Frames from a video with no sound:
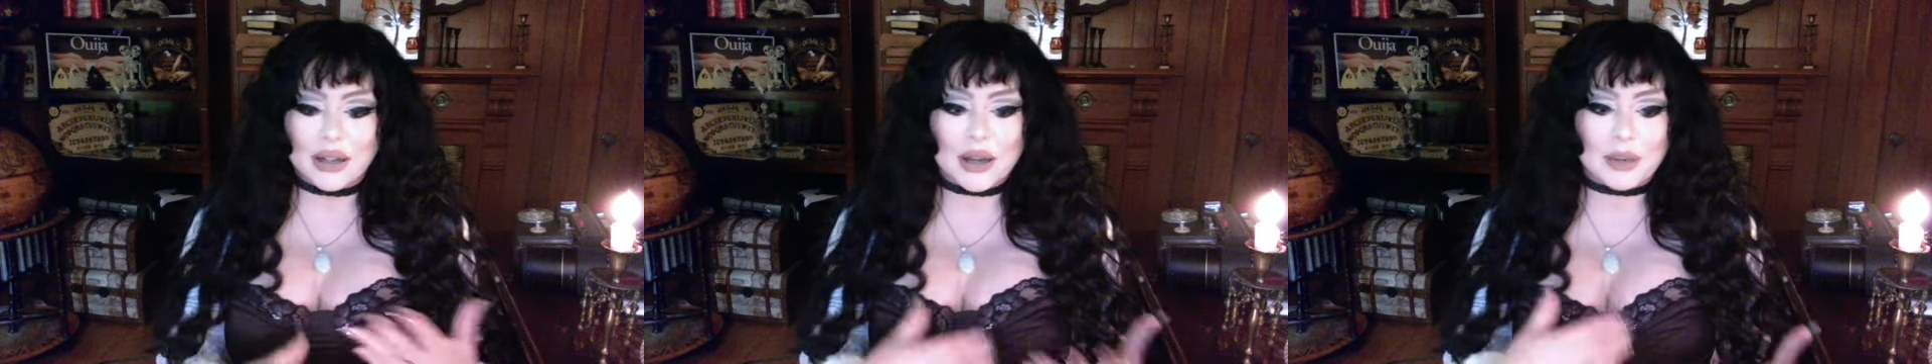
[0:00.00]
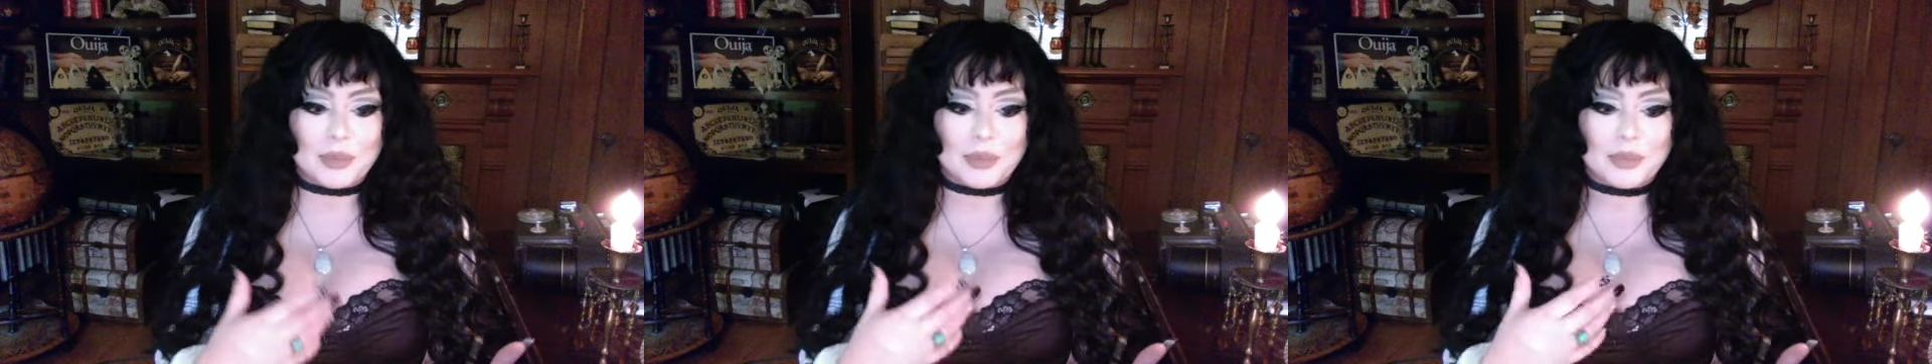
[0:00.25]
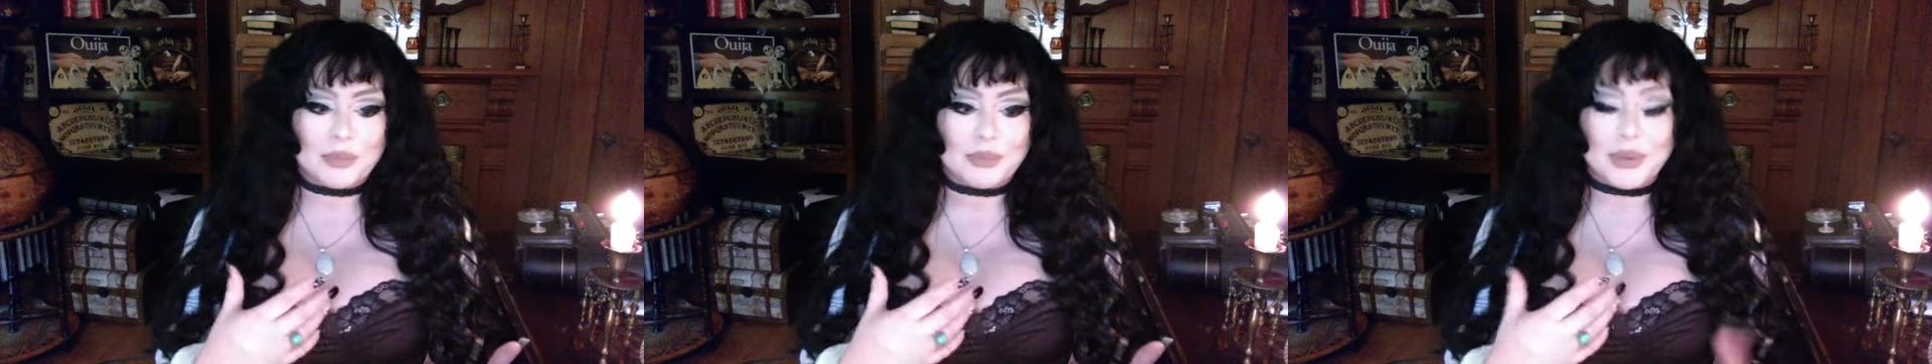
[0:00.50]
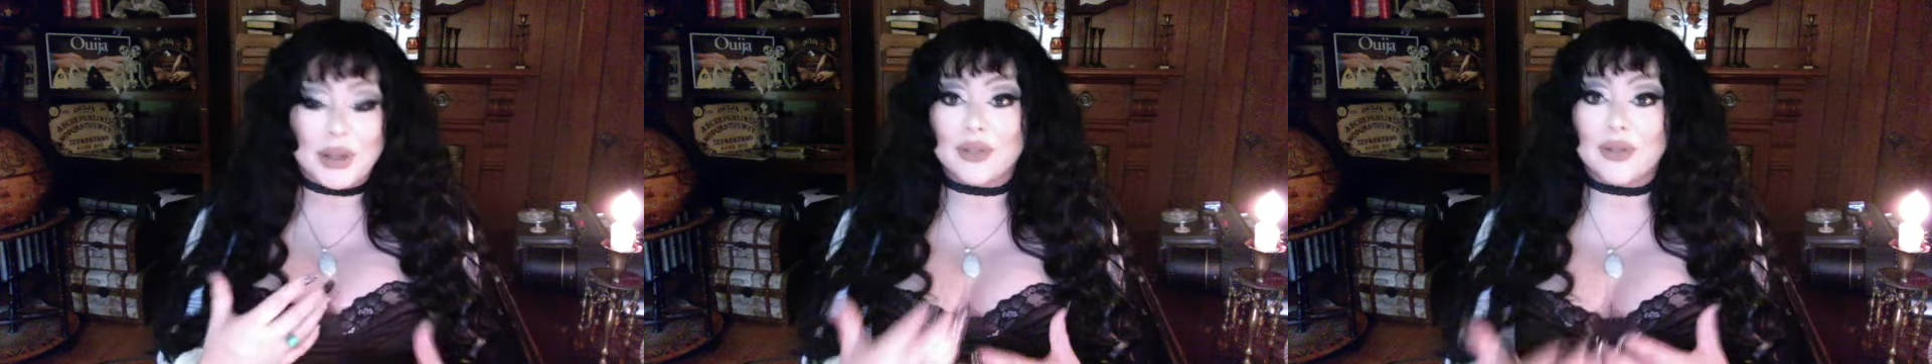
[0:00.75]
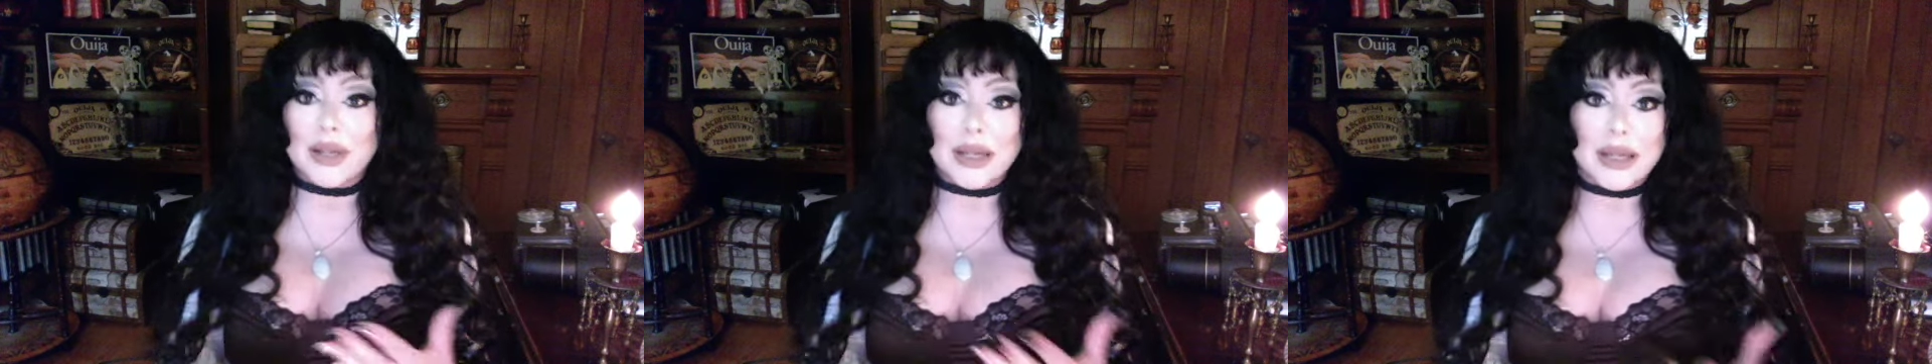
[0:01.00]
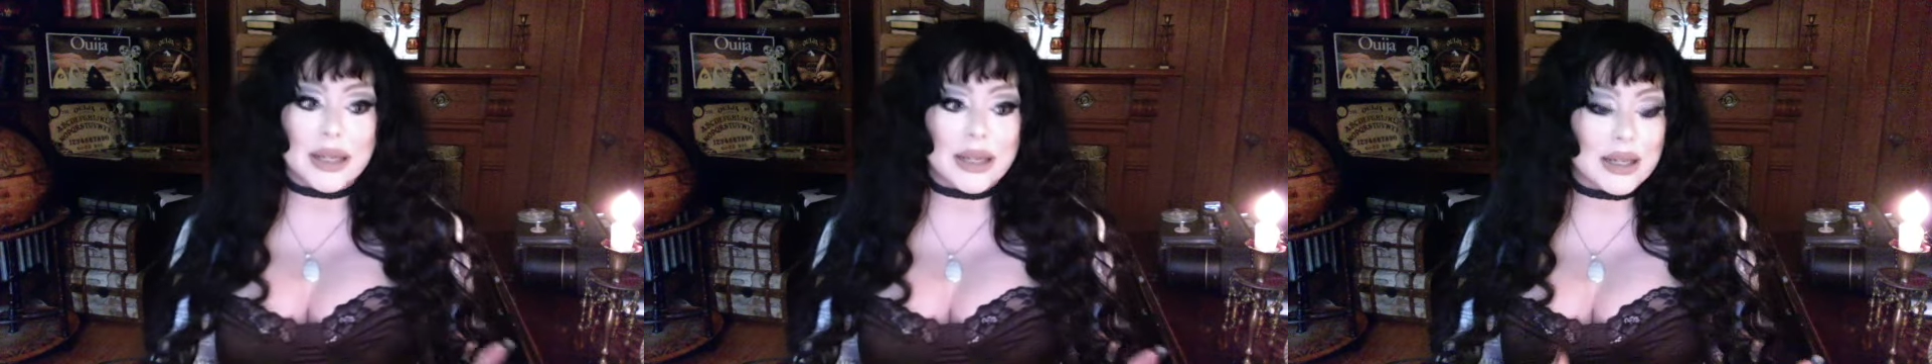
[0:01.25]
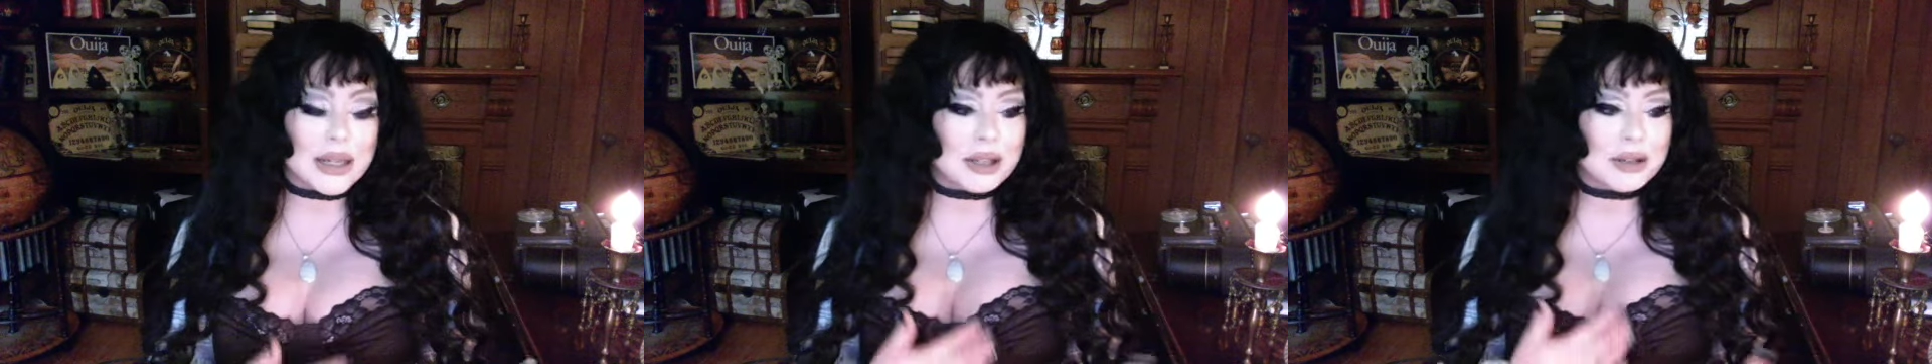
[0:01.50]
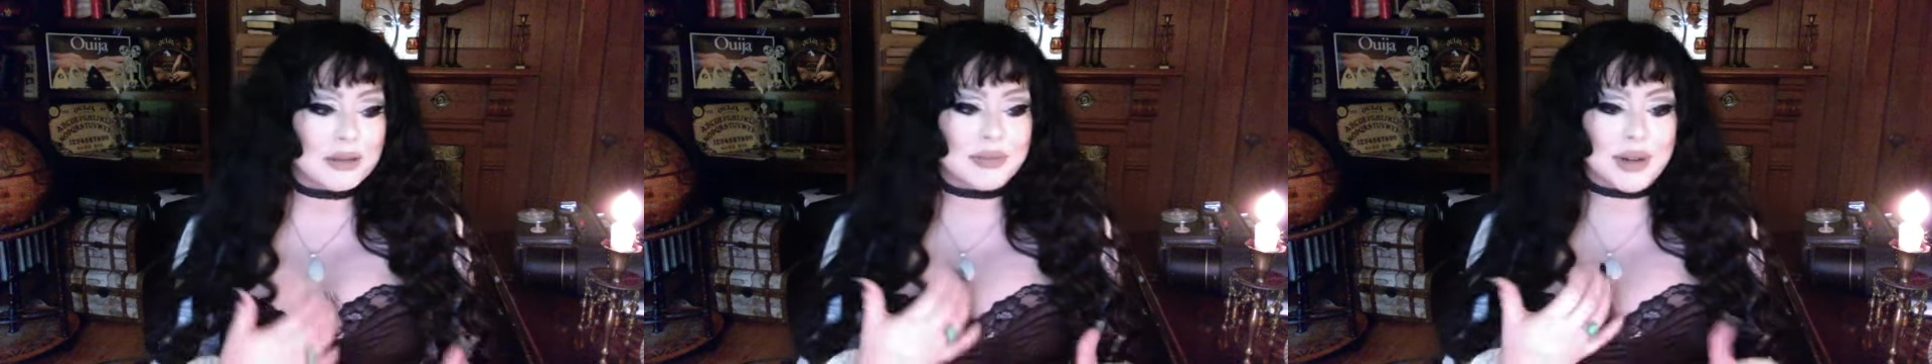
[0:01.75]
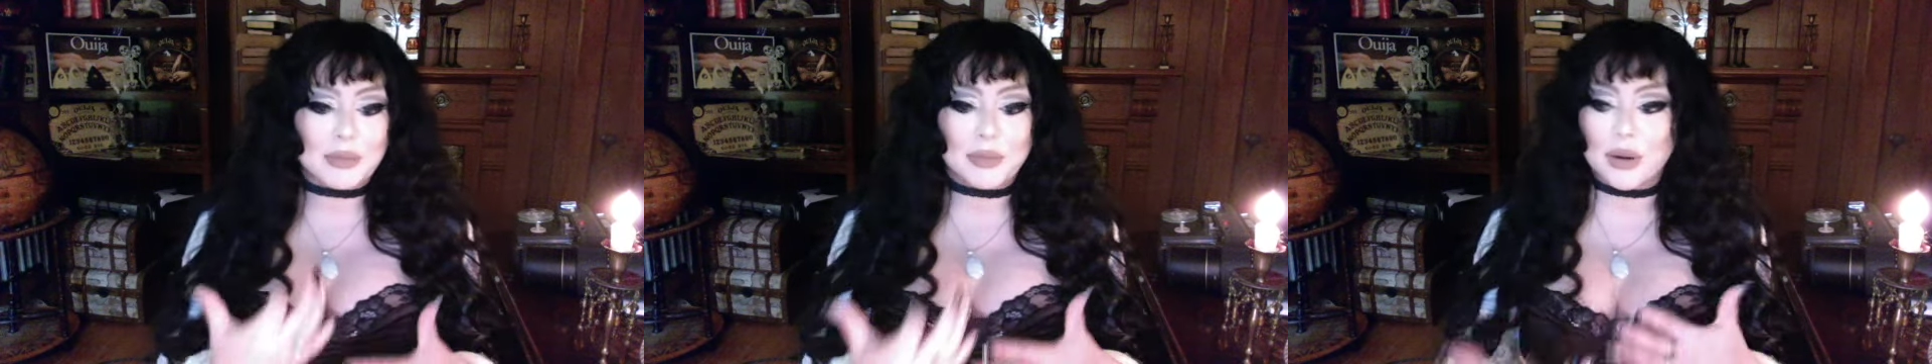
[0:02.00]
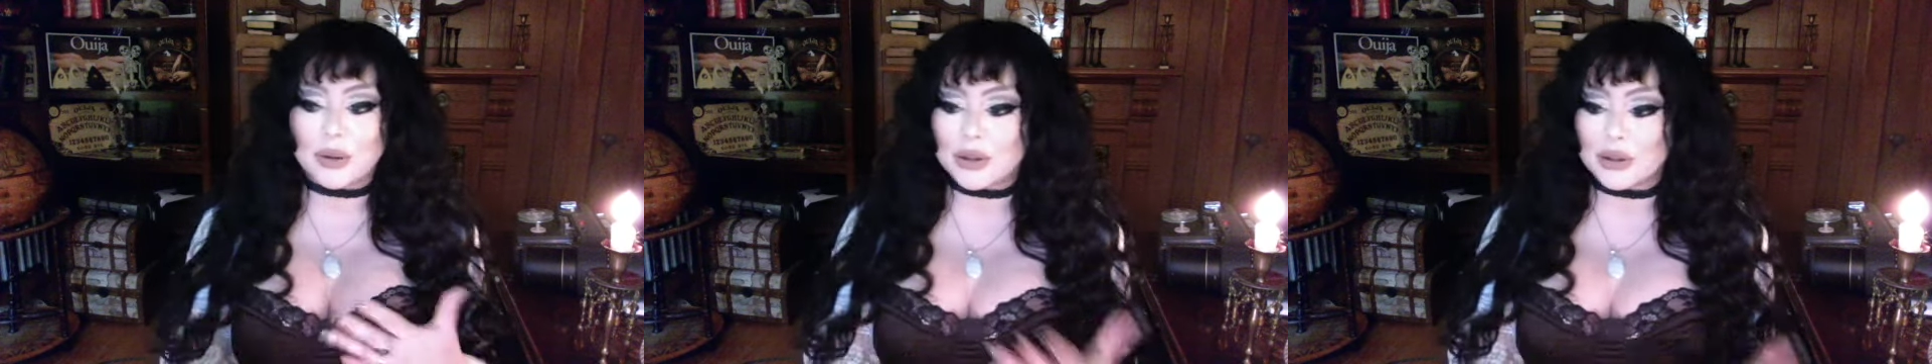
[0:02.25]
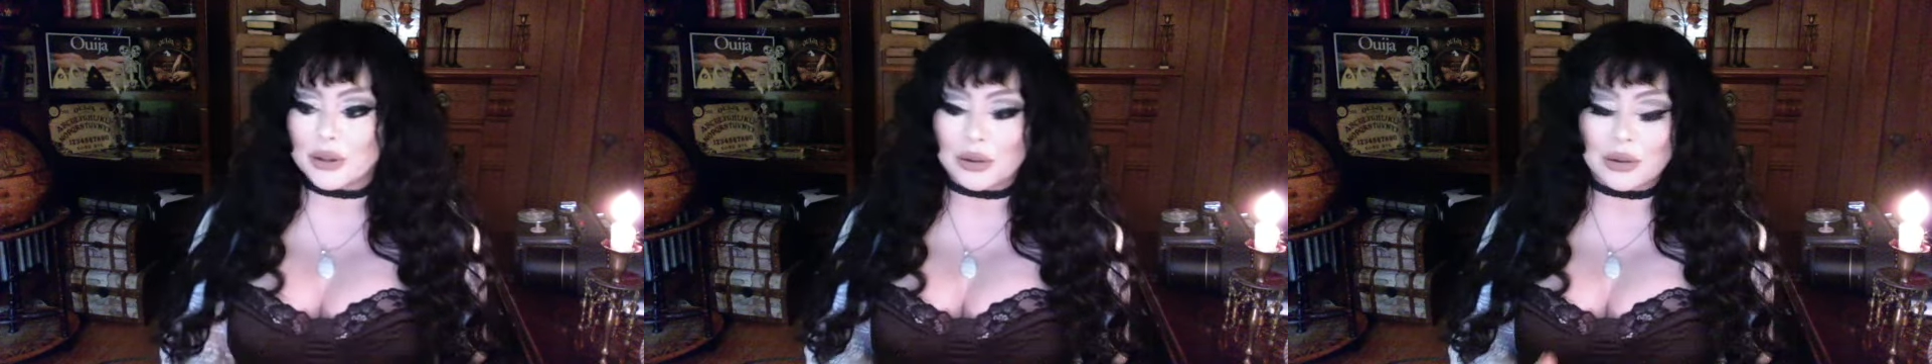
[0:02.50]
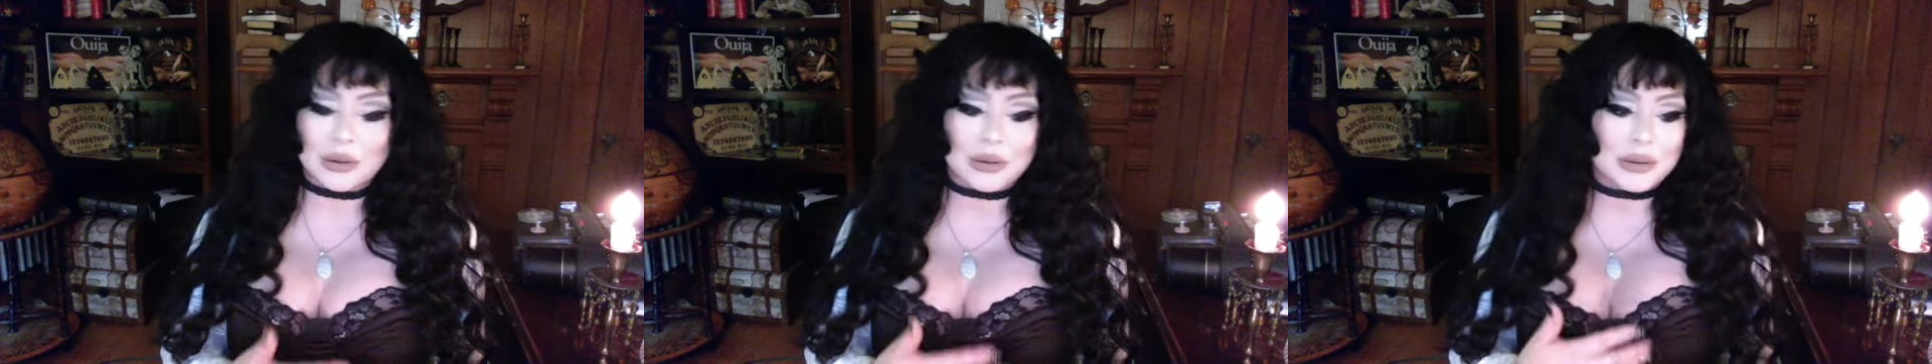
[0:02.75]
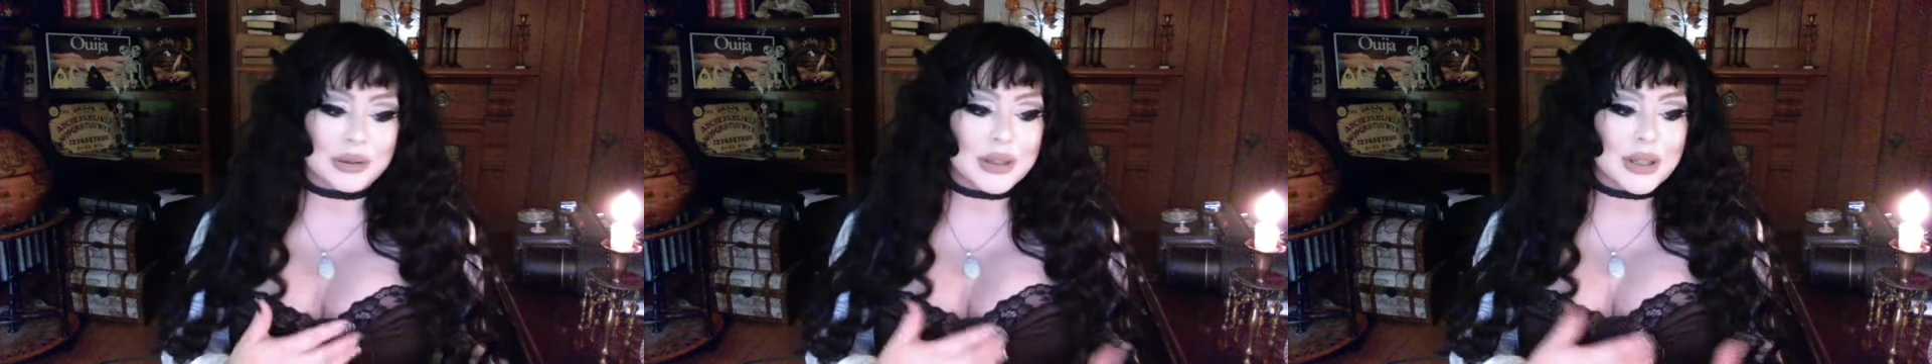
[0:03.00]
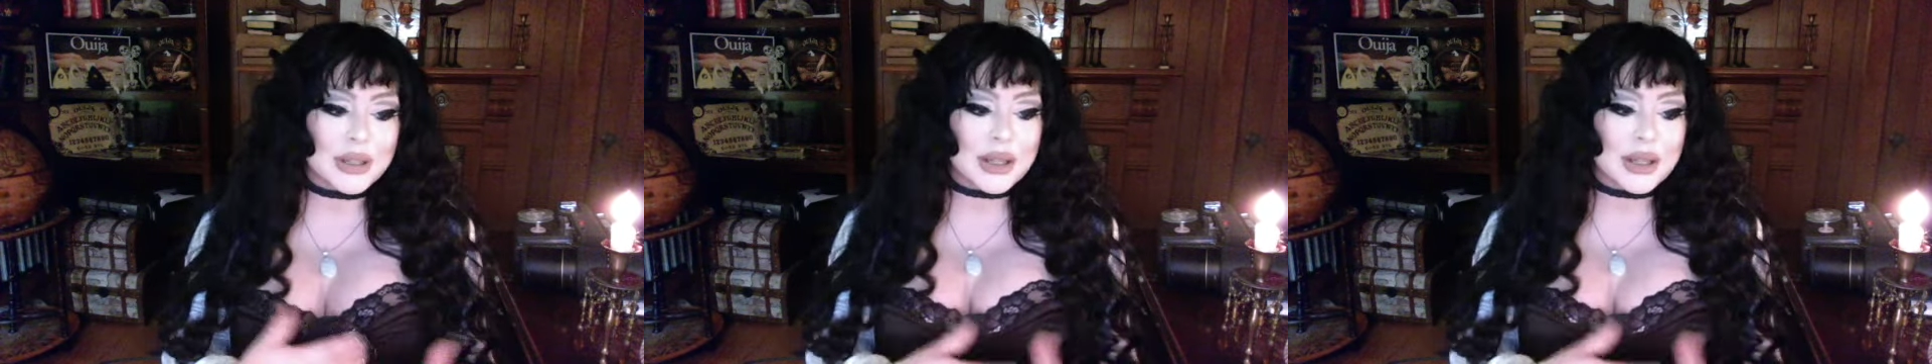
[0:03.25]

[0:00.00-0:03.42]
epiphany, emotional,